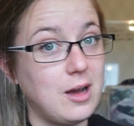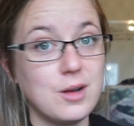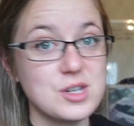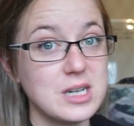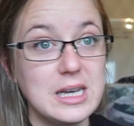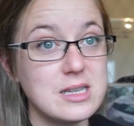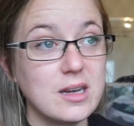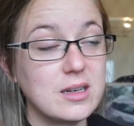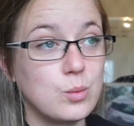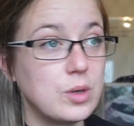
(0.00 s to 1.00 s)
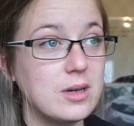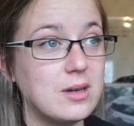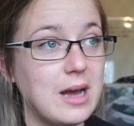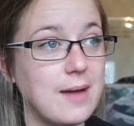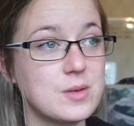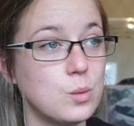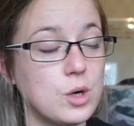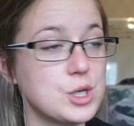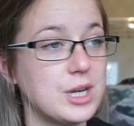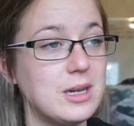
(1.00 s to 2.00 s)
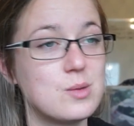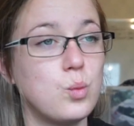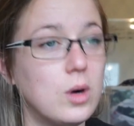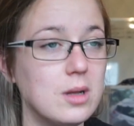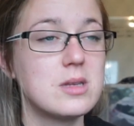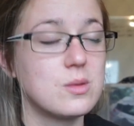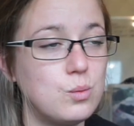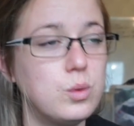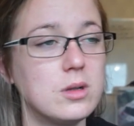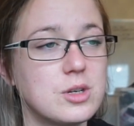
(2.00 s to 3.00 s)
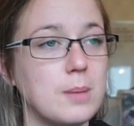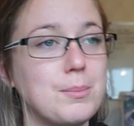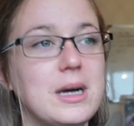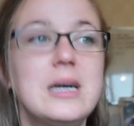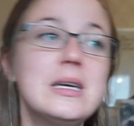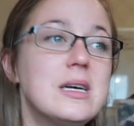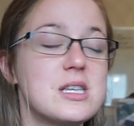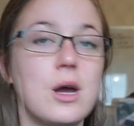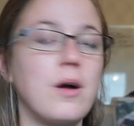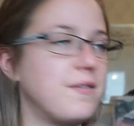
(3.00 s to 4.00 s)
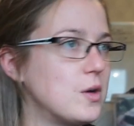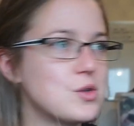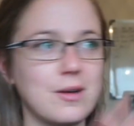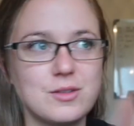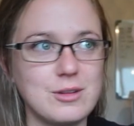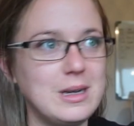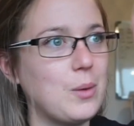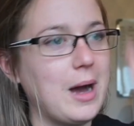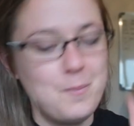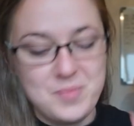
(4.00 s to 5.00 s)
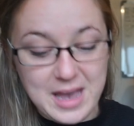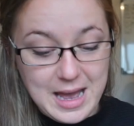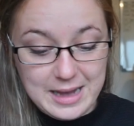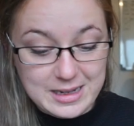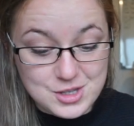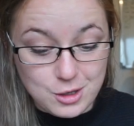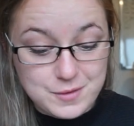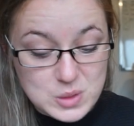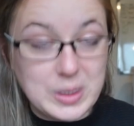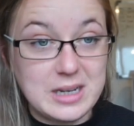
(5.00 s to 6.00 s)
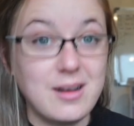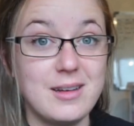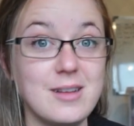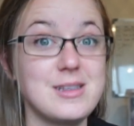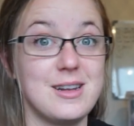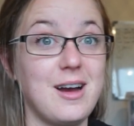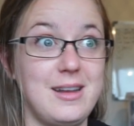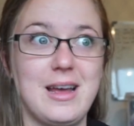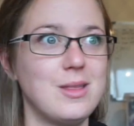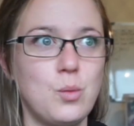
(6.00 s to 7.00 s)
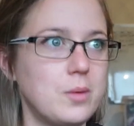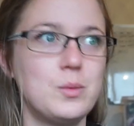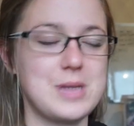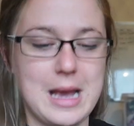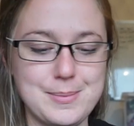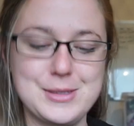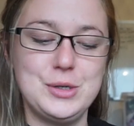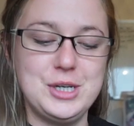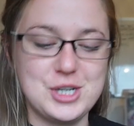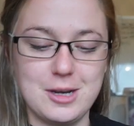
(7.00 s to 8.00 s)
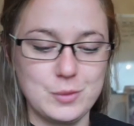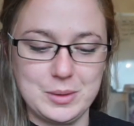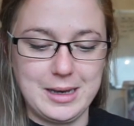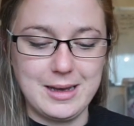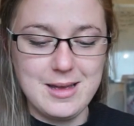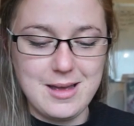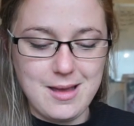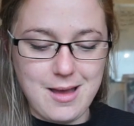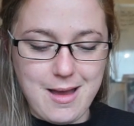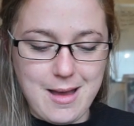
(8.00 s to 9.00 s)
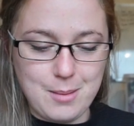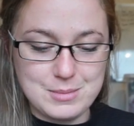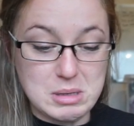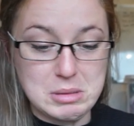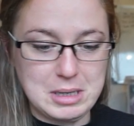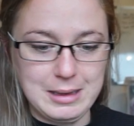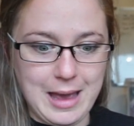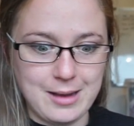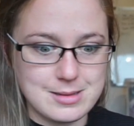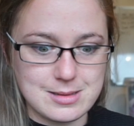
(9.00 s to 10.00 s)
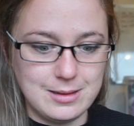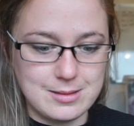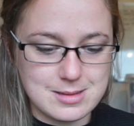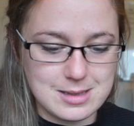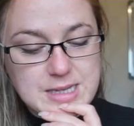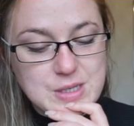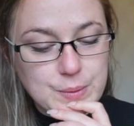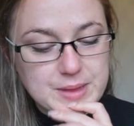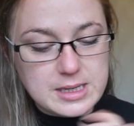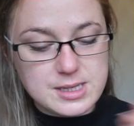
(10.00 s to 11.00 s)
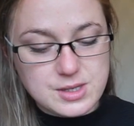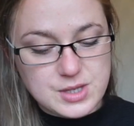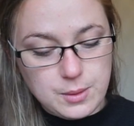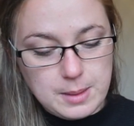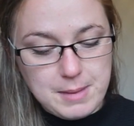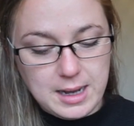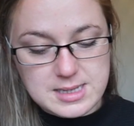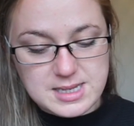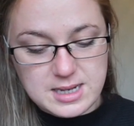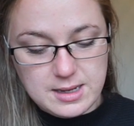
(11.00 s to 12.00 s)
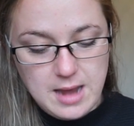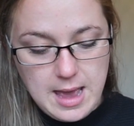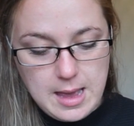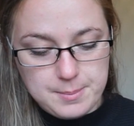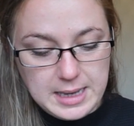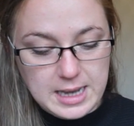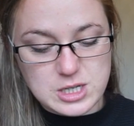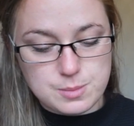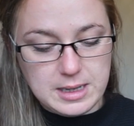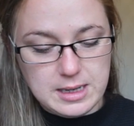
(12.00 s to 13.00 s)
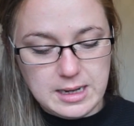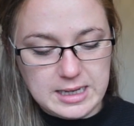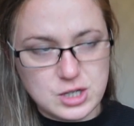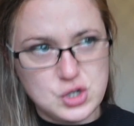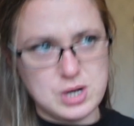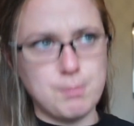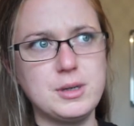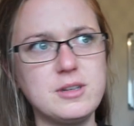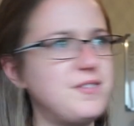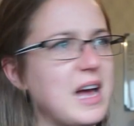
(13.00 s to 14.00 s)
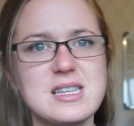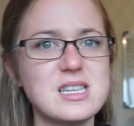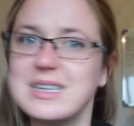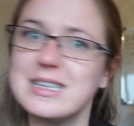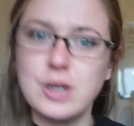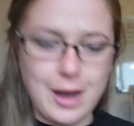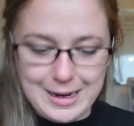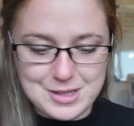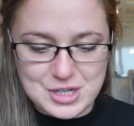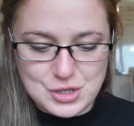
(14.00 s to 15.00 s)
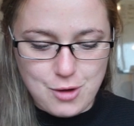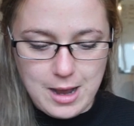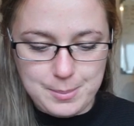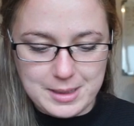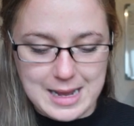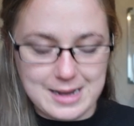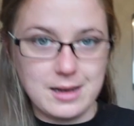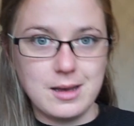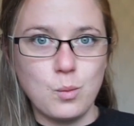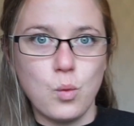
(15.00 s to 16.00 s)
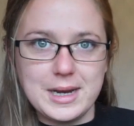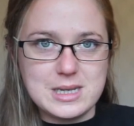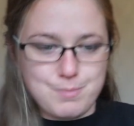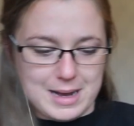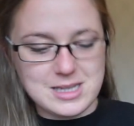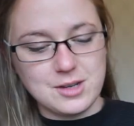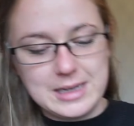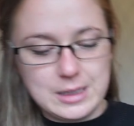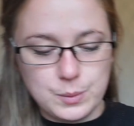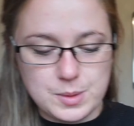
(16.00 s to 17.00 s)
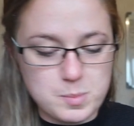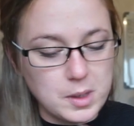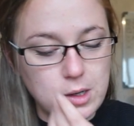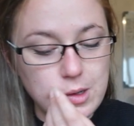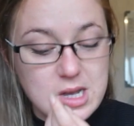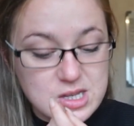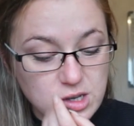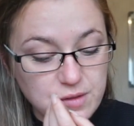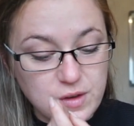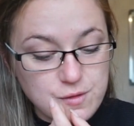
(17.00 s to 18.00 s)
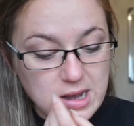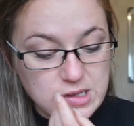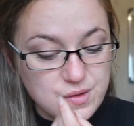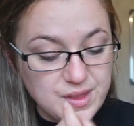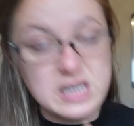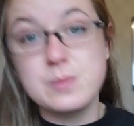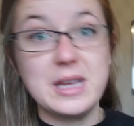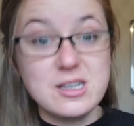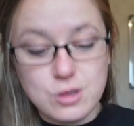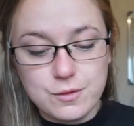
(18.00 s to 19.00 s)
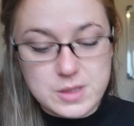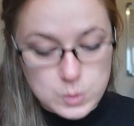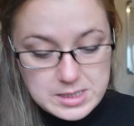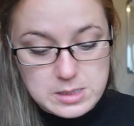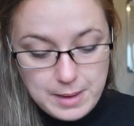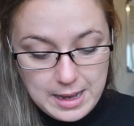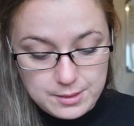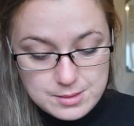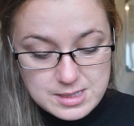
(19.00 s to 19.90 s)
I was just lazy. I didn't want to have to wash it. It's wool, it's a wool jumper. So I photographed it really well, and it sold for $29.99, and the woman was absolutely chuffed with it. So I was like, excellent. I sold this Zoe Marsden cashmere, like a jumper vest. I didn't know how to describe it. It had like a white bat on it and it was blue. Took a few rounds for this, but that sold for £20.